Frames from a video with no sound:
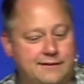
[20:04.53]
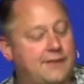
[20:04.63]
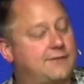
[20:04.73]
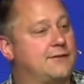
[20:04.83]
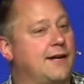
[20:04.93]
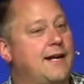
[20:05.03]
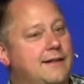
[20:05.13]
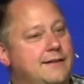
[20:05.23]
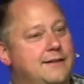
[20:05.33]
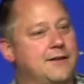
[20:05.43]
That's
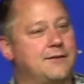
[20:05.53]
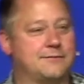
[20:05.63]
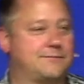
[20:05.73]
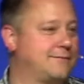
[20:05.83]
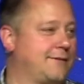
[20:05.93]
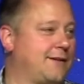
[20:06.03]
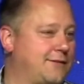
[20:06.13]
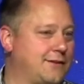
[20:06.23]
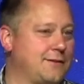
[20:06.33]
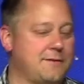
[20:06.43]
great. You know, that's
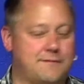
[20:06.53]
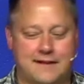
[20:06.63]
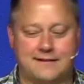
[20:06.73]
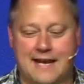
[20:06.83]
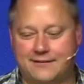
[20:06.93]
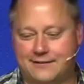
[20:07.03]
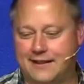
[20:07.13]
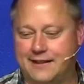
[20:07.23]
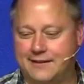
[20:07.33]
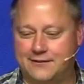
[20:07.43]
going to be
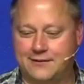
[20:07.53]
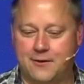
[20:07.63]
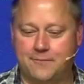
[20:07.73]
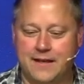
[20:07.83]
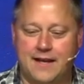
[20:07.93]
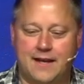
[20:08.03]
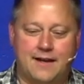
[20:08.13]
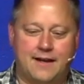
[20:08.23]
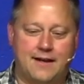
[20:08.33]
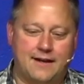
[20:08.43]
fantastic. And so
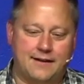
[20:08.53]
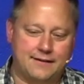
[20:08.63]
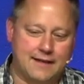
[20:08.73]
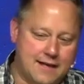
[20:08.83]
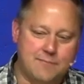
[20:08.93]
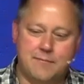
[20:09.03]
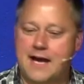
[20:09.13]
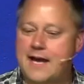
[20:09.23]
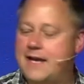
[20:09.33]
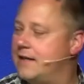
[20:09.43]
uh, they come
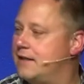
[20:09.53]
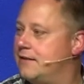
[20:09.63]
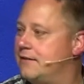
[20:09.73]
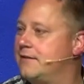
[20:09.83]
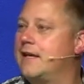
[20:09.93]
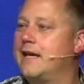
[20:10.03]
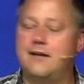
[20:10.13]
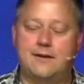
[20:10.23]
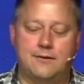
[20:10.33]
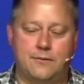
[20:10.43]
by and it's,
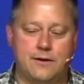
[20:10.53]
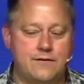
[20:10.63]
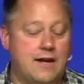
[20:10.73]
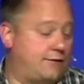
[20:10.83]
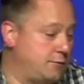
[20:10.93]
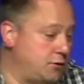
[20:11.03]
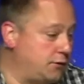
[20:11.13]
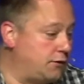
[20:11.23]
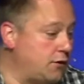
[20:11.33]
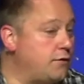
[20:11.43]
okay, we've got some new
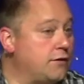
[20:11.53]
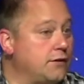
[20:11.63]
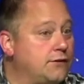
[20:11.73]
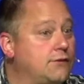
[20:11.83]
sofas.